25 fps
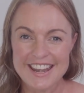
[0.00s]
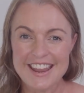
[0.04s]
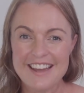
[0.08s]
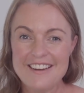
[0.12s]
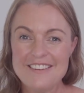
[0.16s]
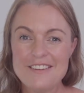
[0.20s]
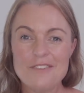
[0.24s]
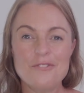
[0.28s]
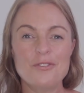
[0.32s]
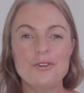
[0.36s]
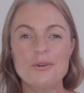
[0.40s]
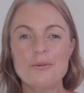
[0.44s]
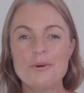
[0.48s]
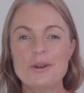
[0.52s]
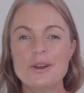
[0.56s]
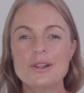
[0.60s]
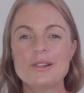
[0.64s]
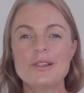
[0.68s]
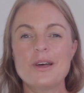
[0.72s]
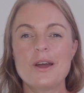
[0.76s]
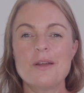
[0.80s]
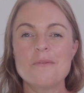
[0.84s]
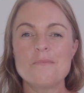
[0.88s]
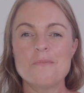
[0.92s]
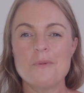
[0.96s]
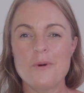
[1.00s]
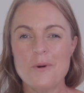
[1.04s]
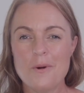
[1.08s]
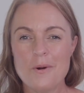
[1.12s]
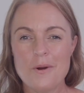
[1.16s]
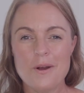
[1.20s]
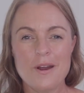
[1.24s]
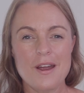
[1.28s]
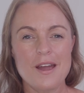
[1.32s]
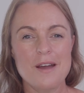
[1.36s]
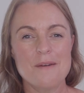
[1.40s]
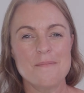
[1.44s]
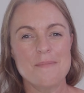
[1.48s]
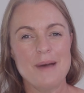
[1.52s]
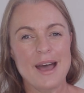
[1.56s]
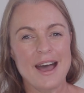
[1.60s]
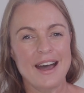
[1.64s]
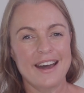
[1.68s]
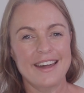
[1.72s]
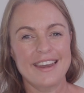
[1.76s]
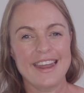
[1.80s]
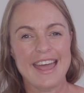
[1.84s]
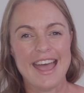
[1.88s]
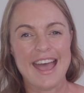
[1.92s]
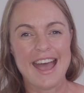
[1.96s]
Now, if you want to learn more
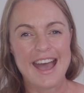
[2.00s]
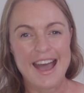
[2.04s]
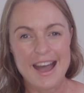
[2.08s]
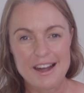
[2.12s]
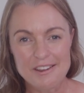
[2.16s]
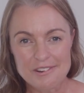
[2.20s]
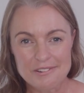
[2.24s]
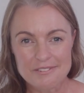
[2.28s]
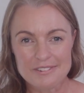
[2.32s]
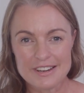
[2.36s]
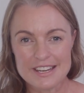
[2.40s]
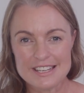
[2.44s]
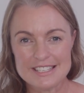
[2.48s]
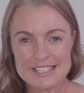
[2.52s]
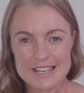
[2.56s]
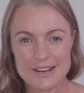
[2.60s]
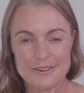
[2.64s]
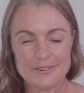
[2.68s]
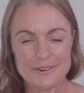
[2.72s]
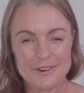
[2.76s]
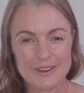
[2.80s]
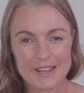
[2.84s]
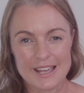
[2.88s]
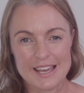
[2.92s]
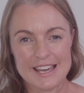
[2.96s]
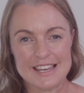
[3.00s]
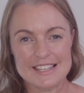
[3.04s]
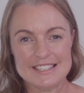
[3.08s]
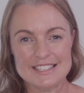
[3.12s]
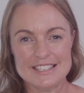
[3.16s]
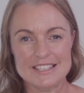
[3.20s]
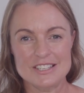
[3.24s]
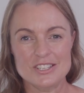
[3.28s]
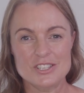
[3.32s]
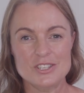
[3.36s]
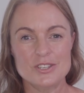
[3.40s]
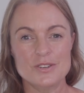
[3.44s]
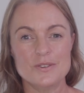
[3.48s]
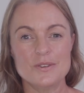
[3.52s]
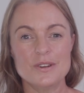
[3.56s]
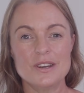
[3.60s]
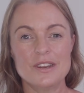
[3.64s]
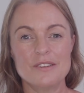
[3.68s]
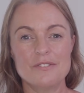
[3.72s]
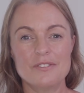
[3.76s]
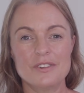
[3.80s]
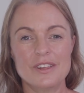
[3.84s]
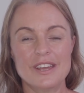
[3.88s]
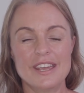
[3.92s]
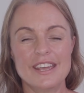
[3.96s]
about how to read tarot cards
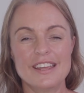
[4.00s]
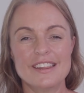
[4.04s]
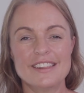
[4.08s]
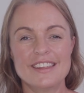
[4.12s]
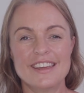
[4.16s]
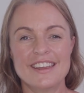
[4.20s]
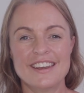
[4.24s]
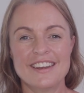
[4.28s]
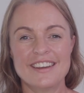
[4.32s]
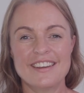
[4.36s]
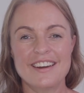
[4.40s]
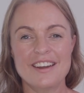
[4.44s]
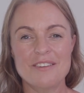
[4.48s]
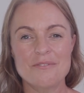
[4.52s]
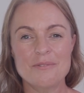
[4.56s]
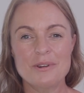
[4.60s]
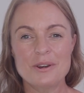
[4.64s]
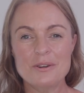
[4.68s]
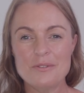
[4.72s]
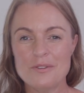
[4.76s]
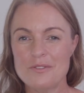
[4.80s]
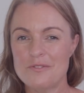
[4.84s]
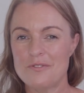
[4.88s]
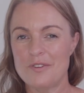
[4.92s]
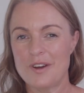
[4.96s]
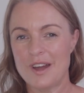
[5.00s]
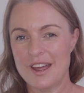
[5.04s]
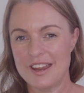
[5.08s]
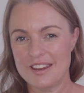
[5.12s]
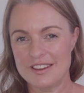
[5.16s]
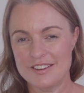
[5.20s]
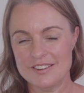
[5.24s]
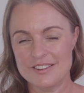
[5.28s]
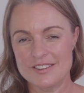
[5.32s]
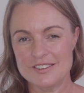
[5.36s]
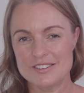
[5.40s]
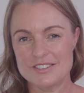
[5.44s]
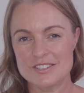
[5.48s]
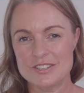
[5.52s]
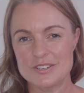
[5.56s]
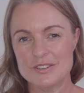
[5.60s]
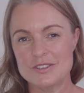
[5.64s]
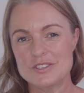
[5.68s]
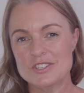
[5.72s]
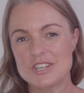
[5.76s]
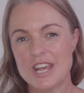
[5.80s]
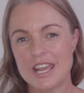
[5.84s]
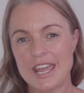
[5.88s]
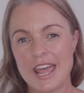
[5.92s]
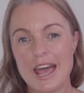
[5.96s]
intuitively, then I want to invite you
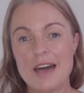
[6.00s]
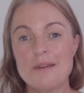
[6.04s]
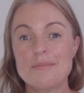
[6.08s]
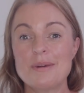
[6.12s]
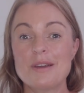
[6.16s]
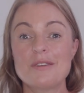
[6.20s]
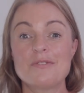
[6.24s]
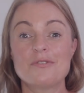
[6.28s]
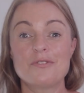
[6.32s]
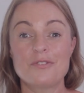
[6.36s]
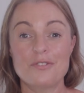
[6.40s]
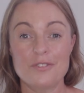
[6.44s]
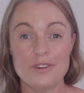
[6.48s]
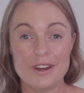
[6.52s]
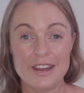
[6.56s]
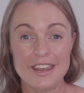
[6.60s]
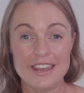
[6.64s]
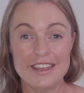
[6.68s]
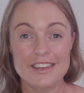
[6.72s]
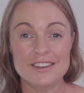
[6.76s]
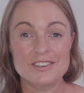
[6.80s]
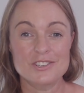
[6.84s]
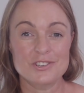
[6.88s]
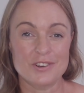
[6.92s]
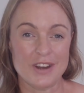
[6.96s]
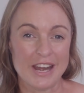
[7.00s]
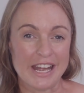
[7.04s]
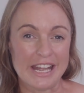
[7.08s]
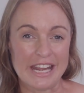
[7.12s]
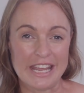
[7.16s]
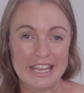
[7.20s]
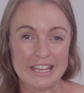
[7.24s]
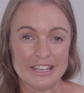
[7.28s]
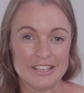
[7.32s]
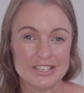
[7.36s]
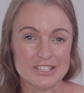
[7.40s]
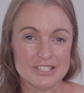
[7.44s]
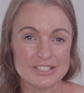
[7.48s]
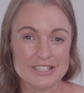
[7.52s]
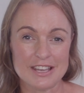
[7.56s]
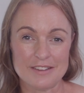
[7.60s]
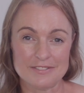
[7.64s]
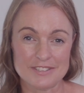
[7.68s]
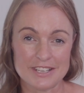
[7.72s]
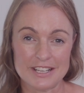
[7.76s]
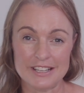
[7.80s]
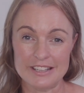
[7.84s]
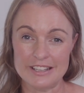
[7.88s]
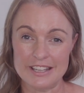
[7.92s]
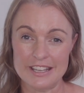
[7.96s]
to check out my free training. You just
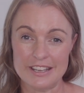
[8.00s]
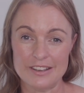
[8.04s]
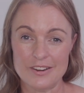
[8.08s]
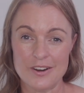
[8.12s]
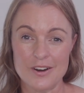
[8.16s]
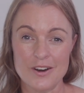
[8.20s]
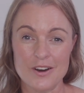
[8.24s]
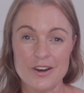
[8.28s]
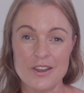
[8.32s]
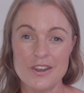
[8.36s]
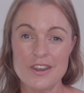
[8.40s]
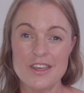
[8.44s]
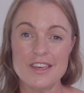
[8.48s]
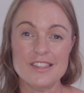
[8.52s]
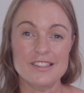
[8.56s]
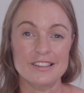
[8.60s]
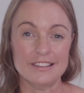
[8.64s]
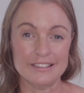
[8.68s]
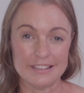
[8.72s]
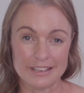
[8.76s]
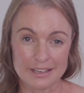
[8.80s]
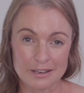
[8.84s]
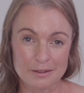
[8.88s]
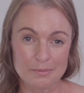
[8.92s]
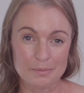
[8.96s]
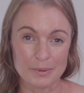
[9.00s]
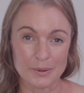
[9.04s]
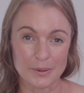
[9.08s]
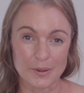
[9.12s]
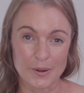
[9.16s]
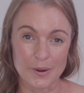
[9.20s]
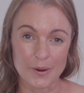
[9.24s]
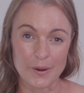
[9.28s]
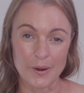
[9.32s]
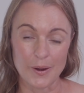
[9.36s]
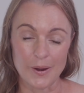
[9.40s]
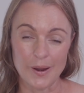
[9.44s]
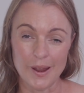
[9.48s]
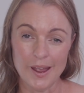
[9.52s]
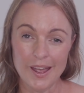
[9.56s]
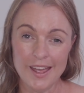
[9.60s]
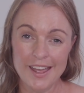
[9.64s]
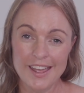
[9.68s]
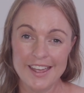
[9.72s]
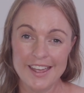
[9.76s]
have to click on the link below.